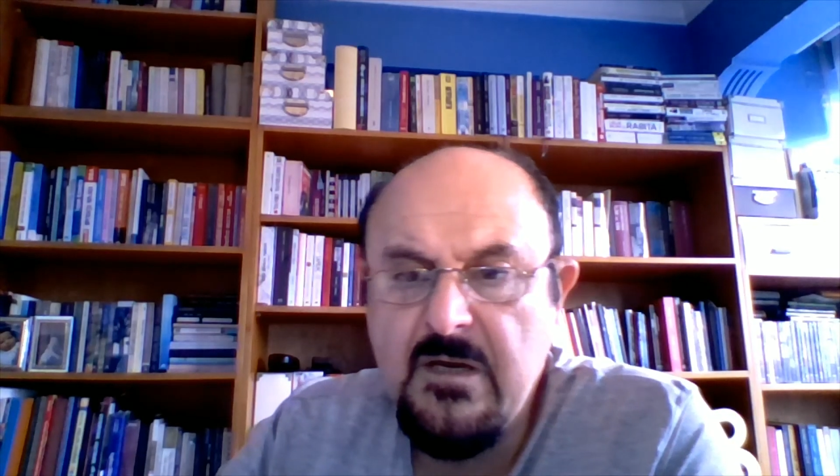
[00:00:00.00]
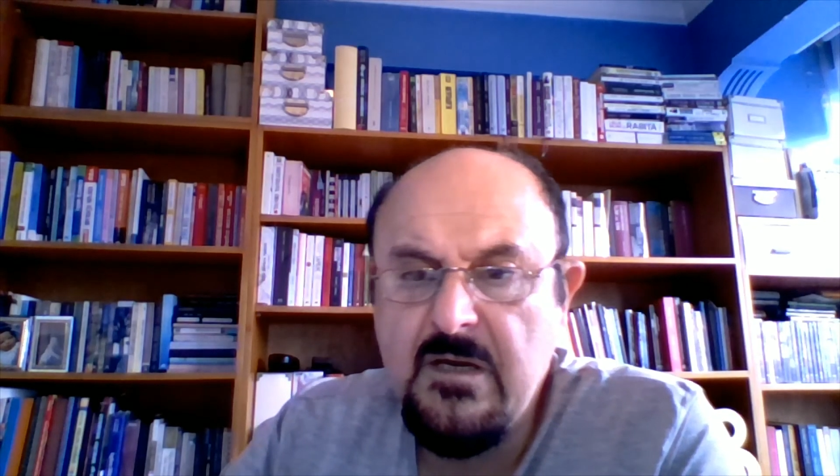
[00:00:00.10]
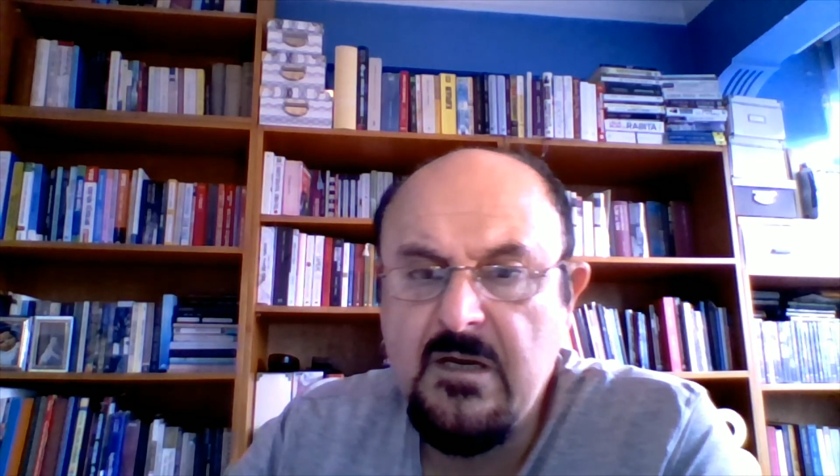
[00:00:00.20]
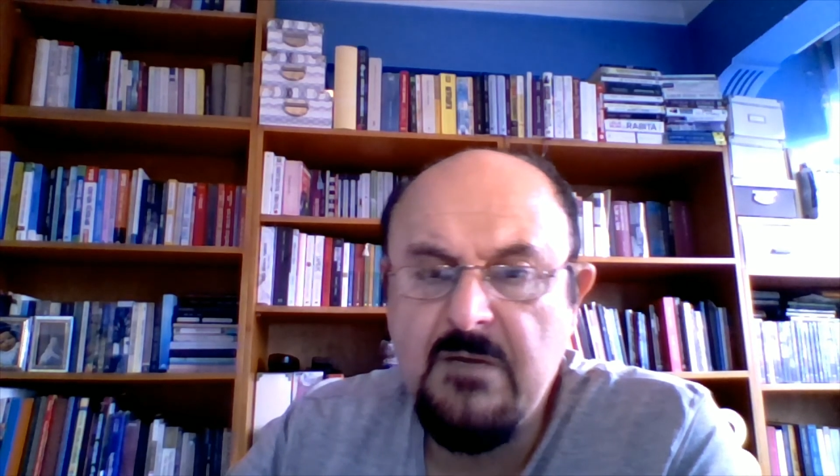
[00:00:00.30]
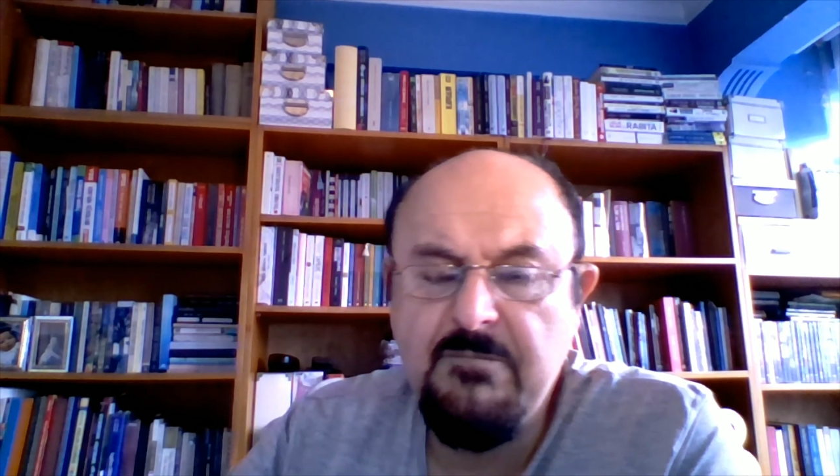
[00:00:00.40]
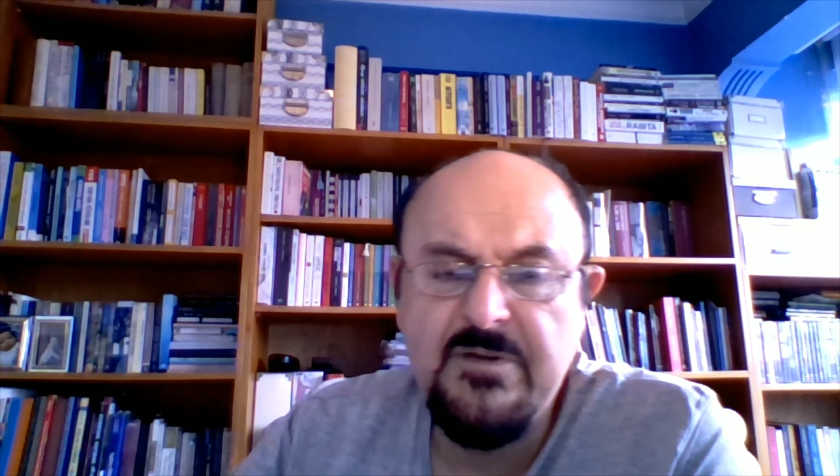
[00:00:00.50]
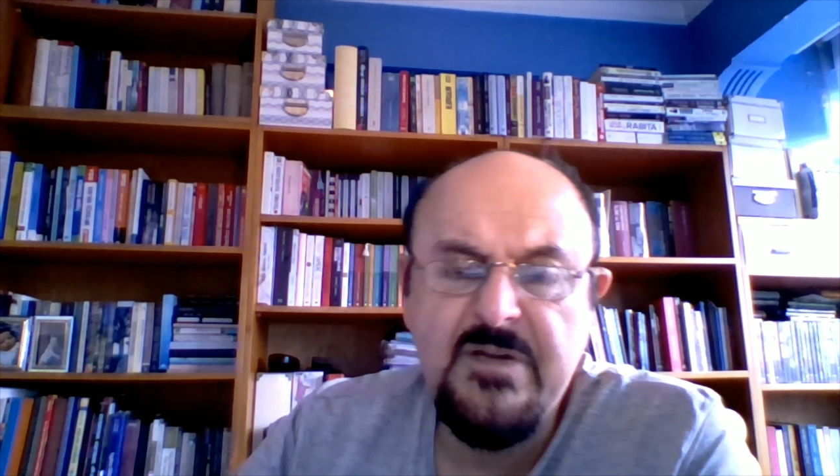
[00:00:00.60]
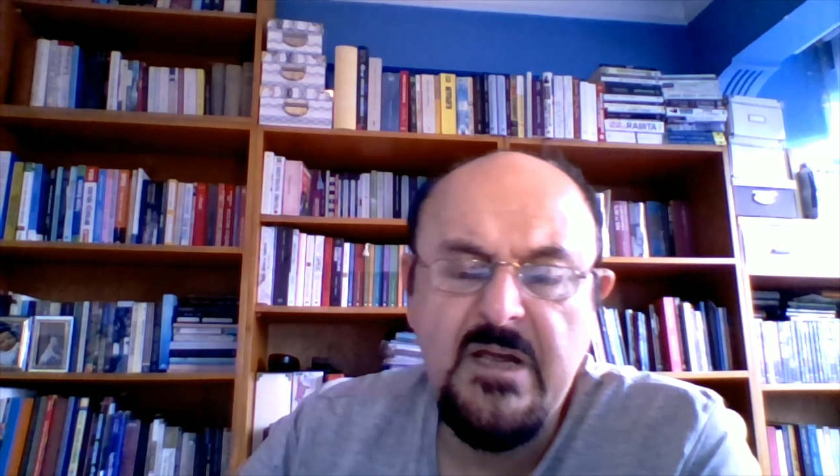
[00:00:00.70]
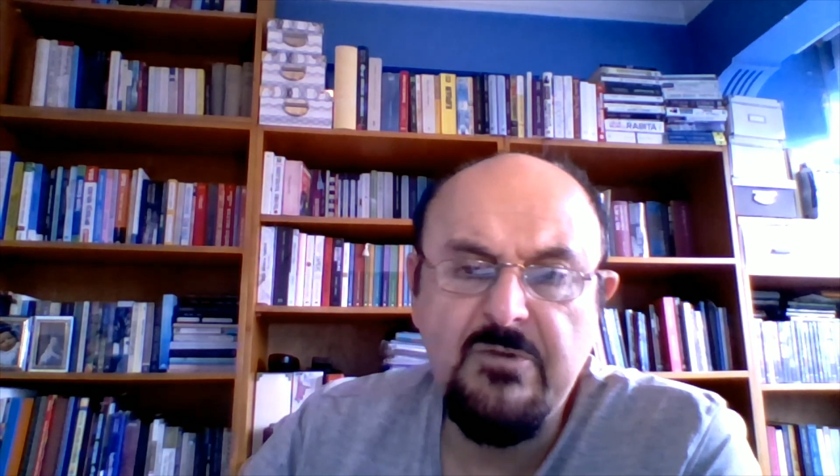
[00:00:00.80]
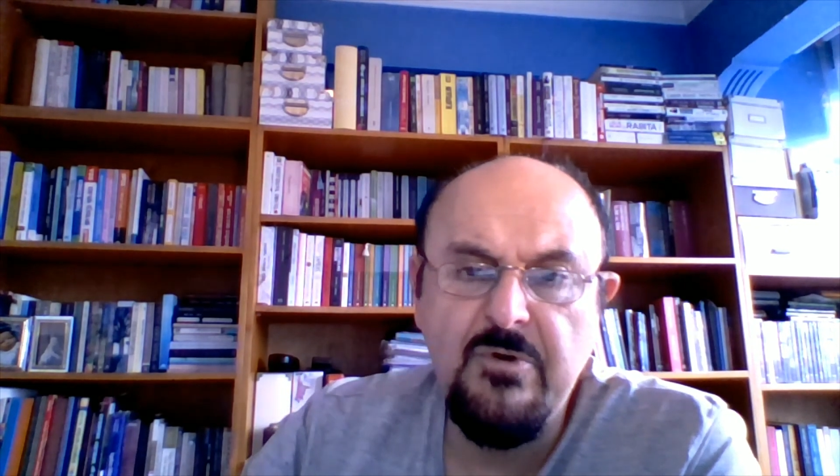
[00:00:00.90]

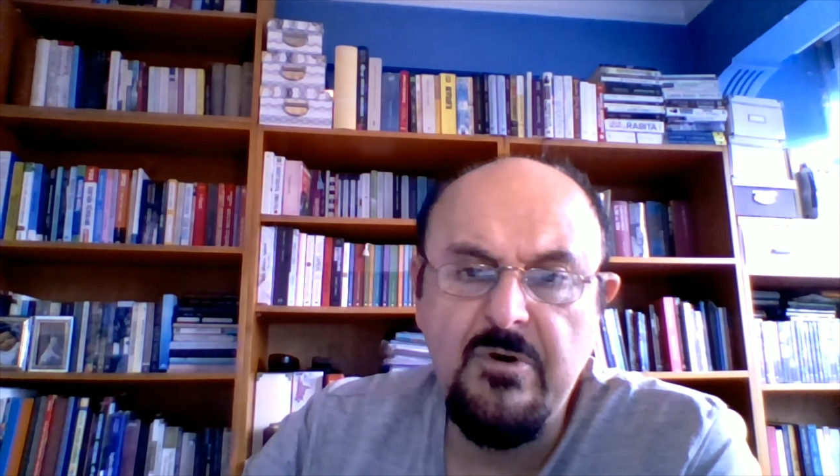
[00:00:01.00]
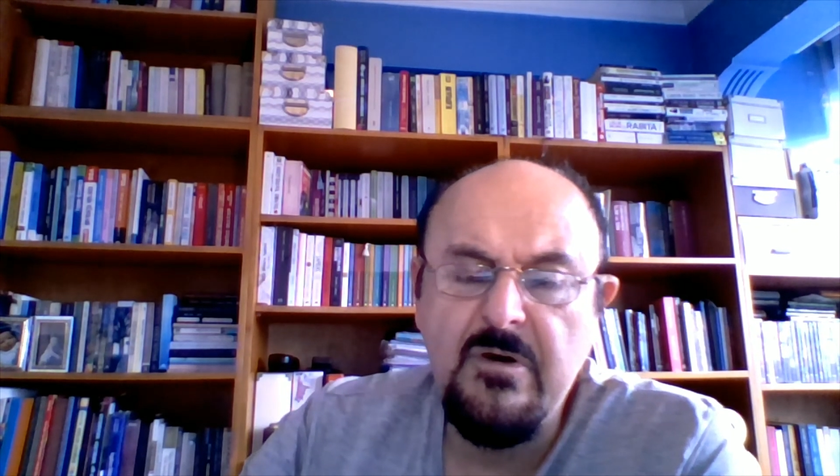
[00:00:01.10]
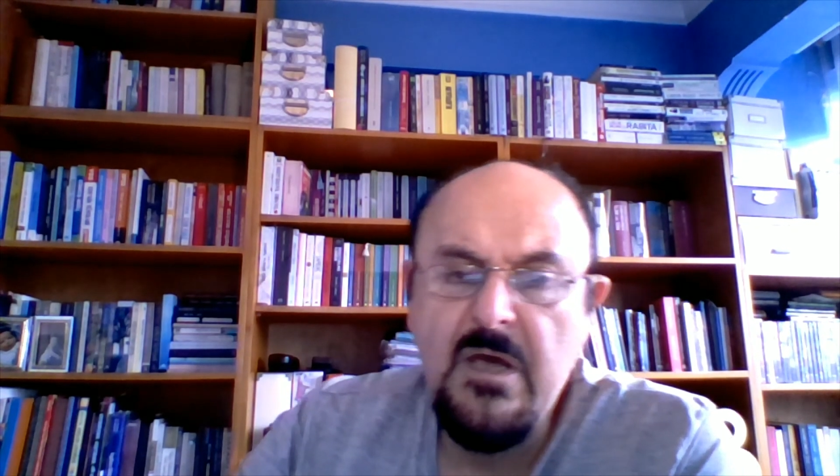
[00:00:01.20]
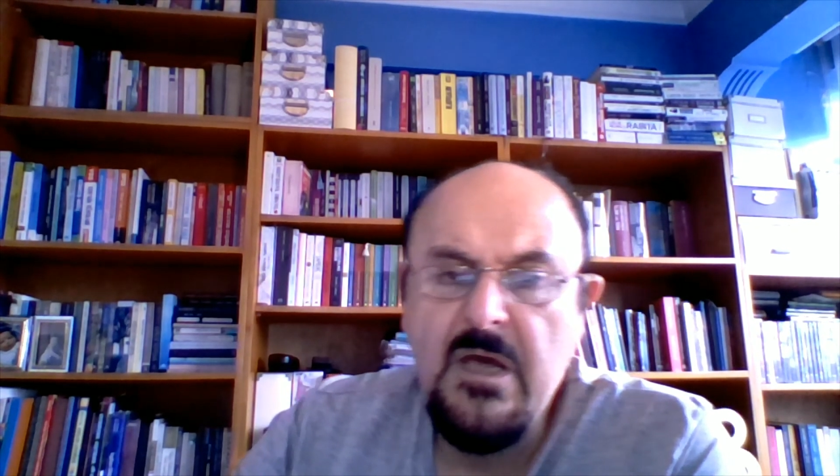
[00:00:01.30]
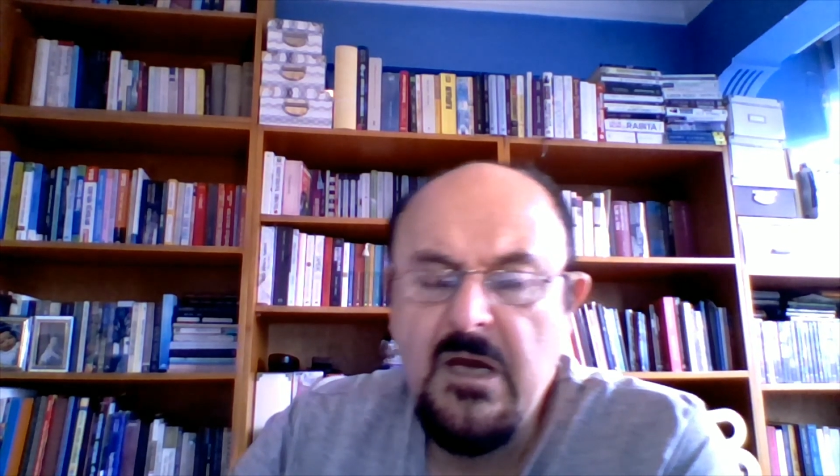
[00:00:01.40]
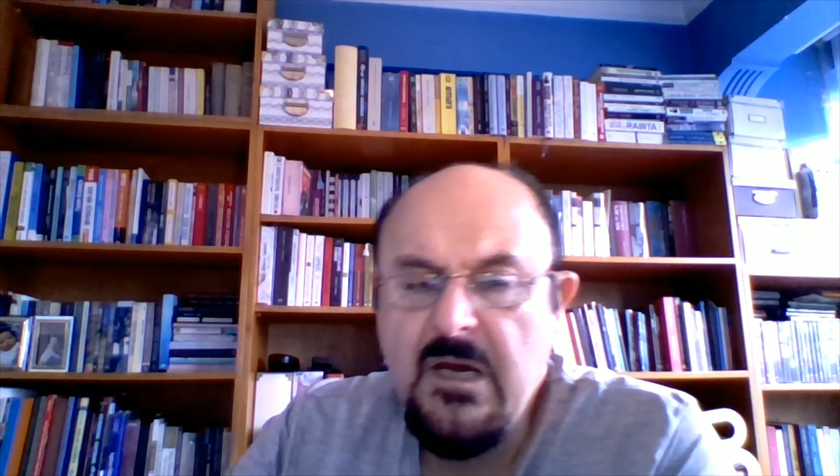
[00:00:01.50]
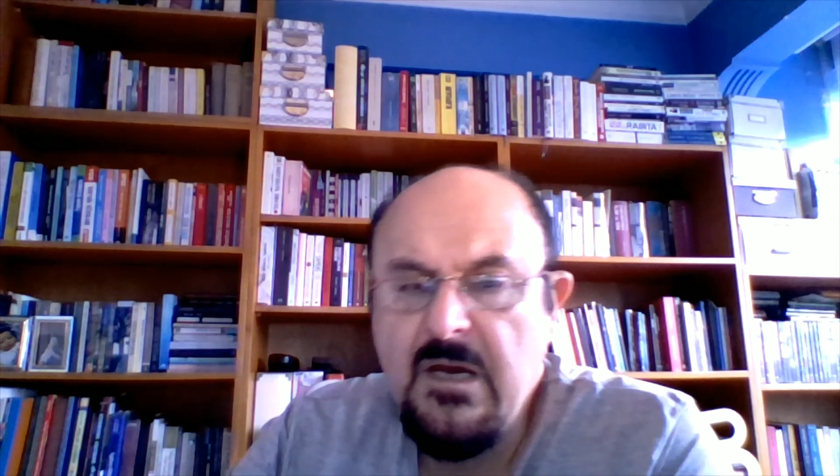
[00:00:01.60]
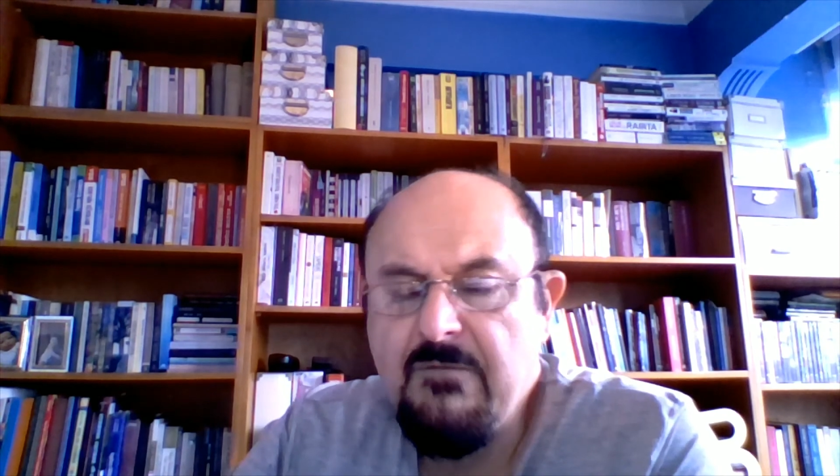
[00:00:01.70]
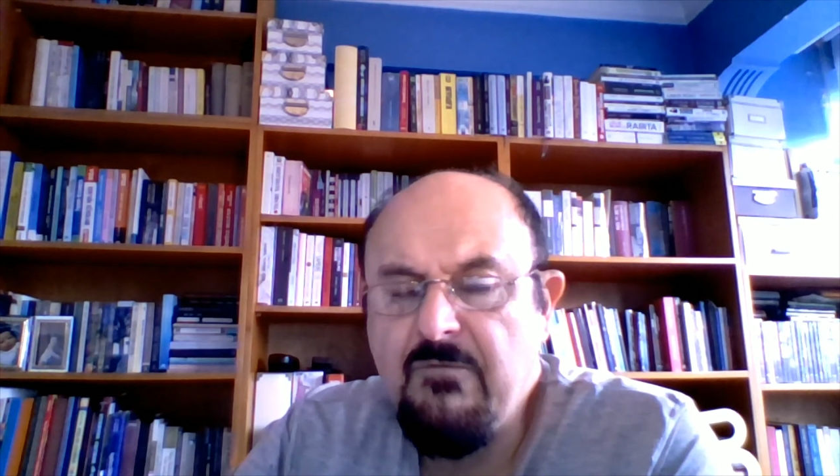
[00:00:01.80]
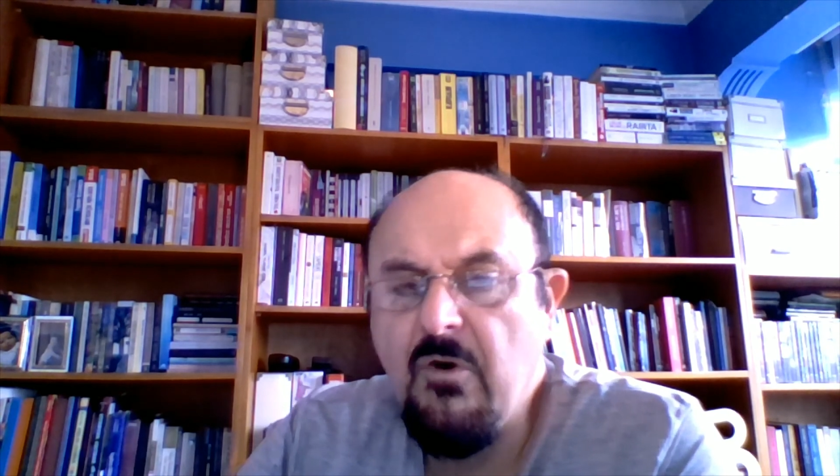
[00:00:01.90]
presented you
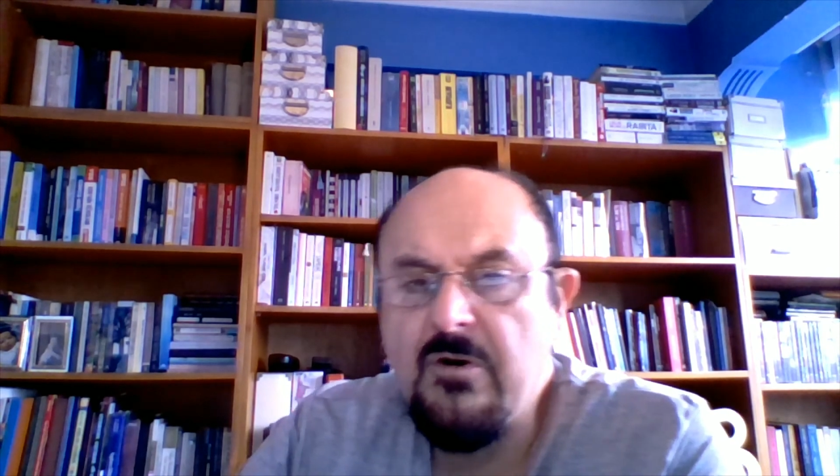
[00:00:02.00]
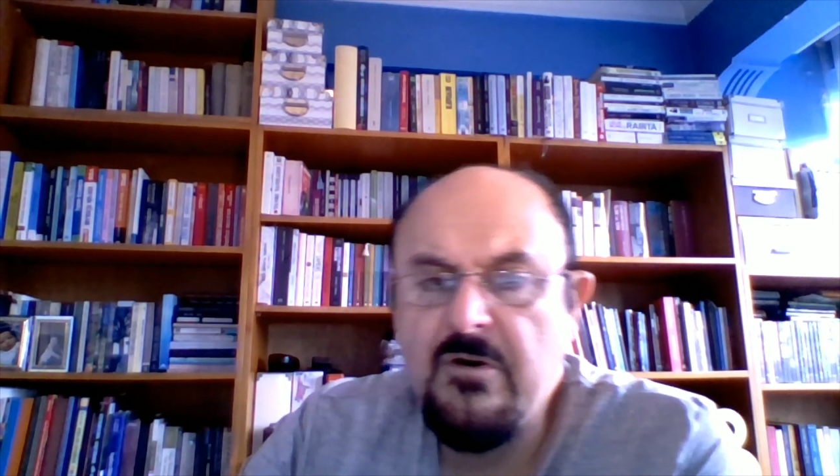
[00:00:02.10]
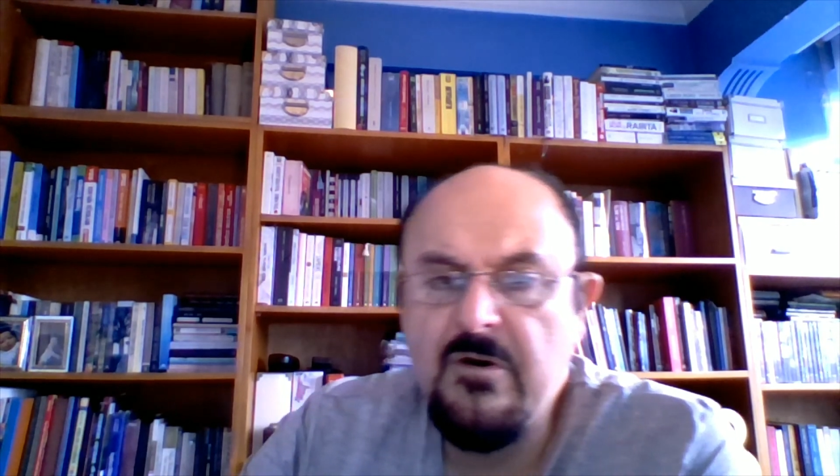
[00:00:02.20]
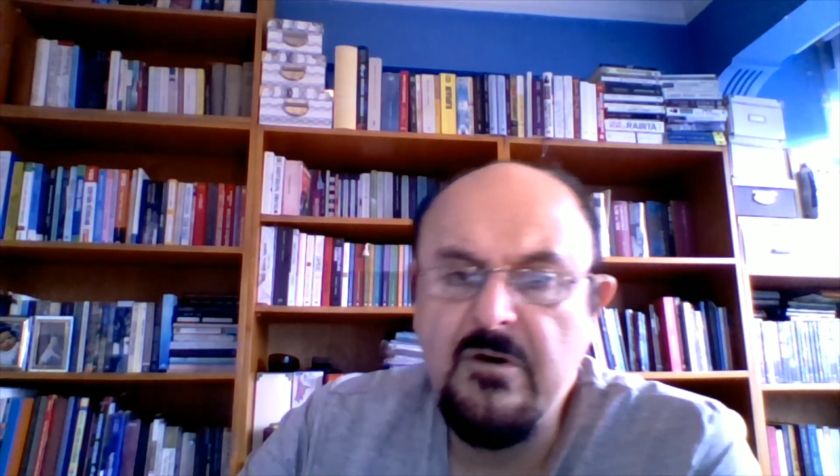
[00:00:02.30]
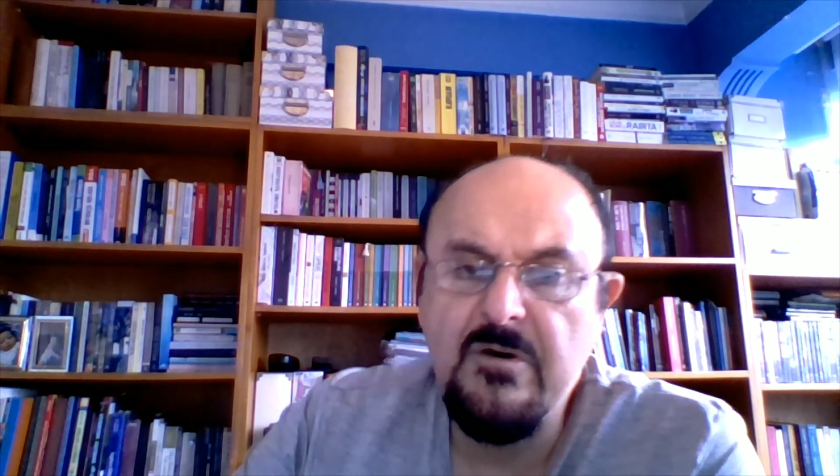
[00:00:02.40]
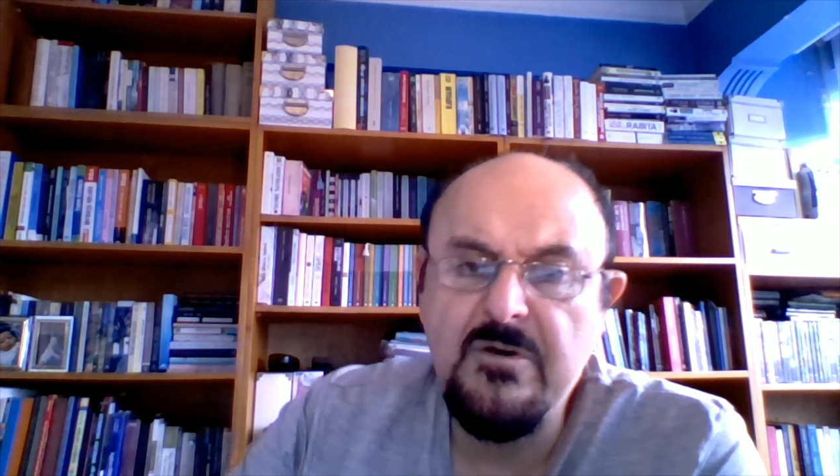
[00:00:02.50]
4